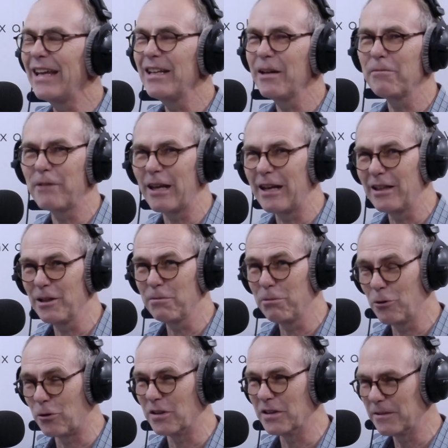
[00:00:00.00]
end up getting their
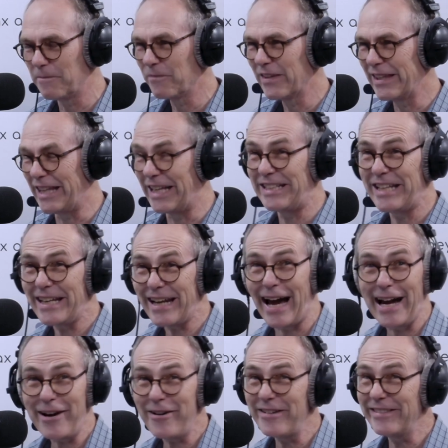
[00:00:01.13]
pool. They did
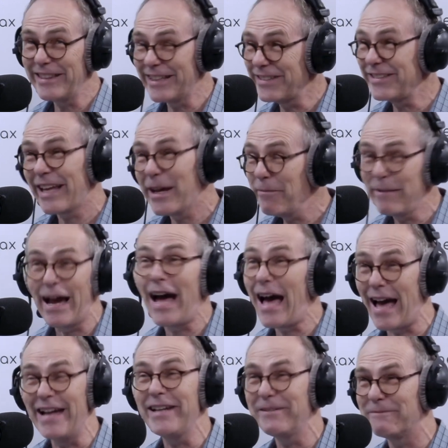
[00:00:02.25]
hire the same
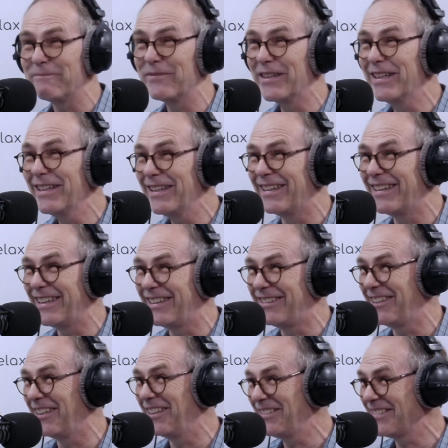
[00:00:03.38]
guy.
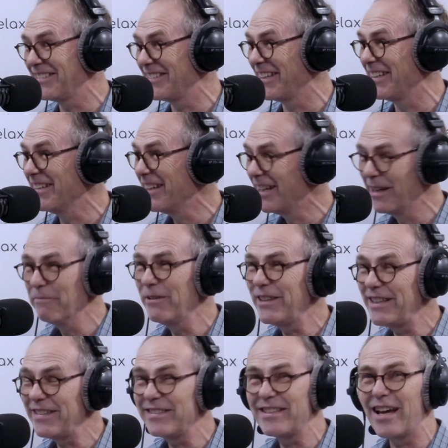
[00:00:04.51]
It's interesting.
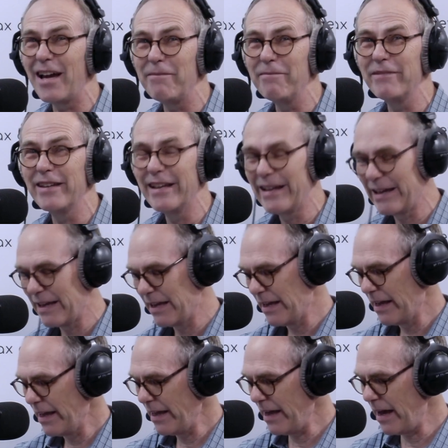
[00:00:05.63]
But this time,
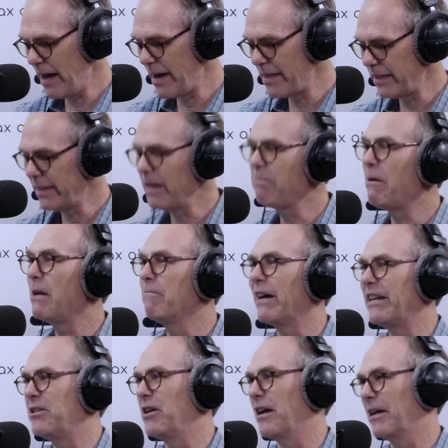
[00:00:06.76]
they paid by
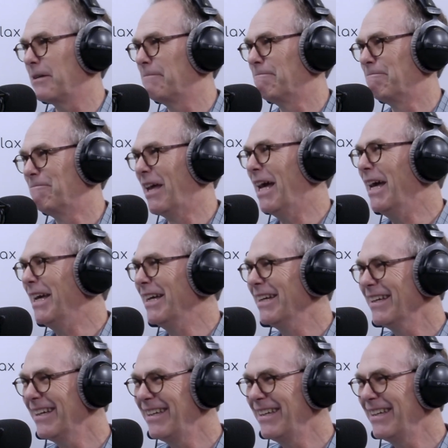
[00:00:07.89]
a check. I